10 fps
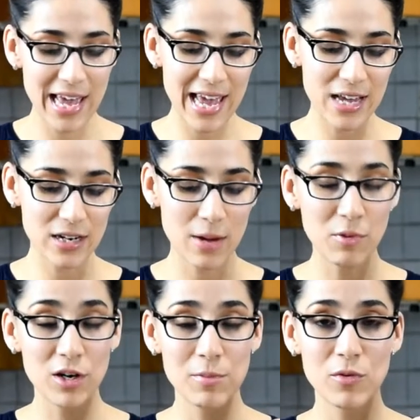and I'm
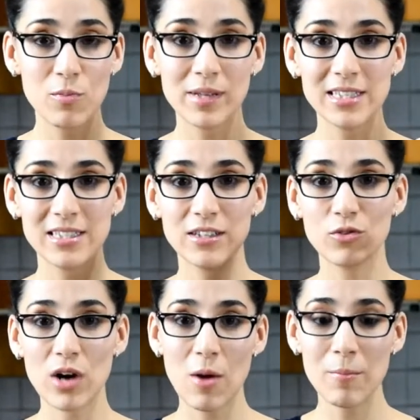going to be replacing the
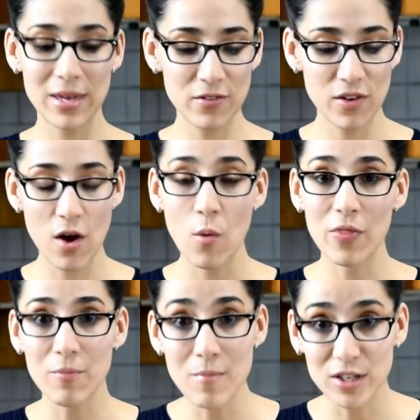ground beef
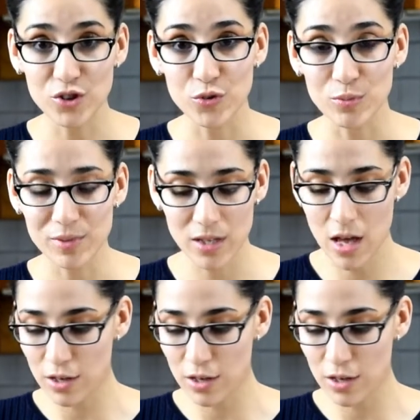with mushrooms.